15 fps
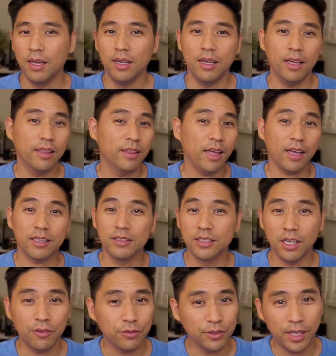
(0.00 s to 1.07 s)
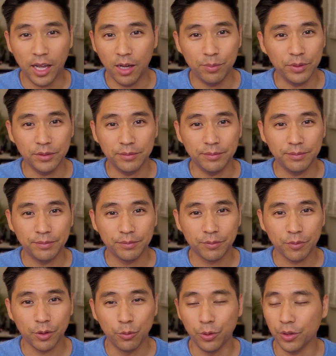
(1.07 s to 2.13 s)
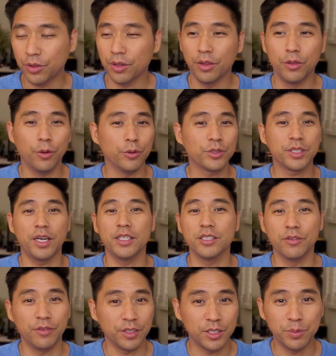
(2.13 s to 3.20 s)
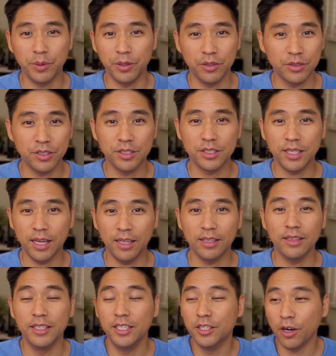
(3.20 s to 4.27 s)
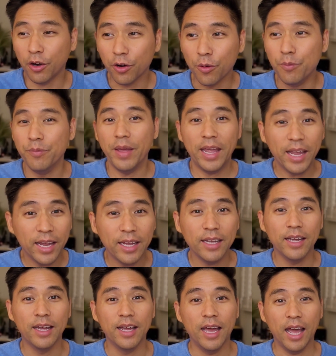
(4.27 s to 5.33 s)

And that can definitely happen with those kinds of experiences that Leonardo may